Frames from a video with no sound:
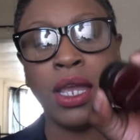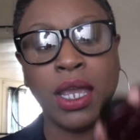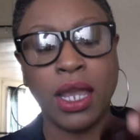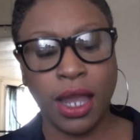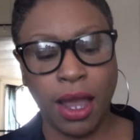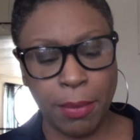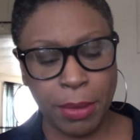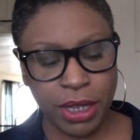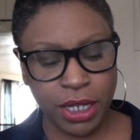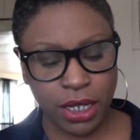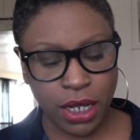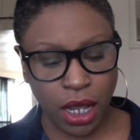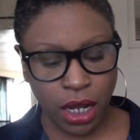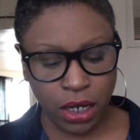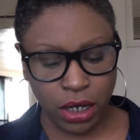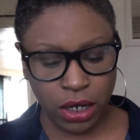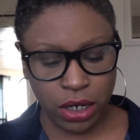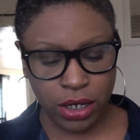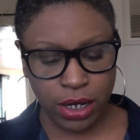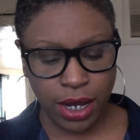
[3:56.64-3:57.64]
I'm in the
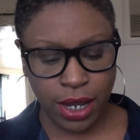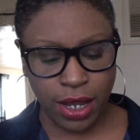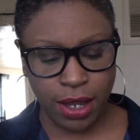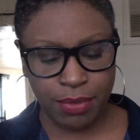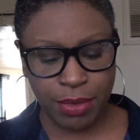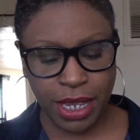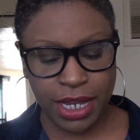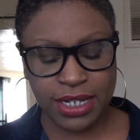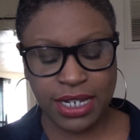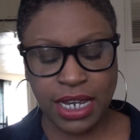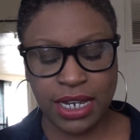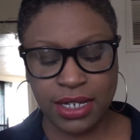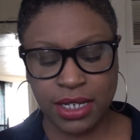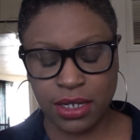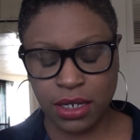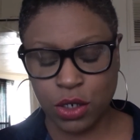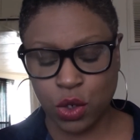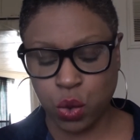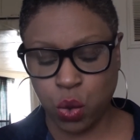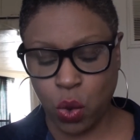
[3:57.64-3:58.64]
color um, S
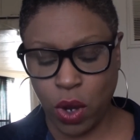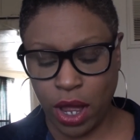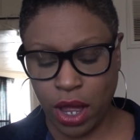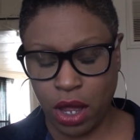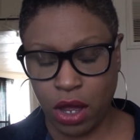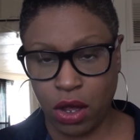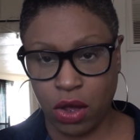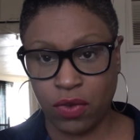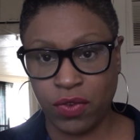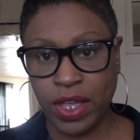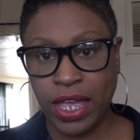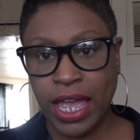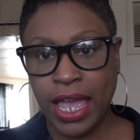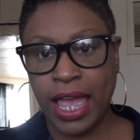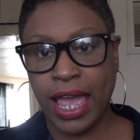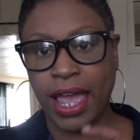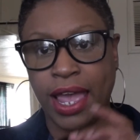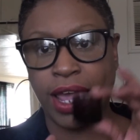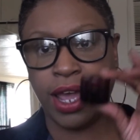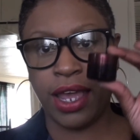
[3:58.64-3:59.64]
X twelve,
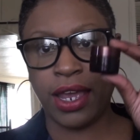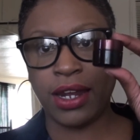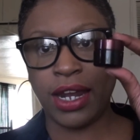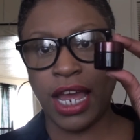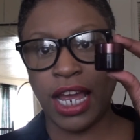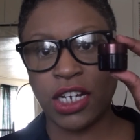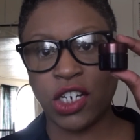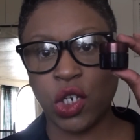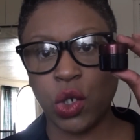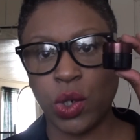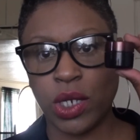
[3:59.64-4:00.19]
and as you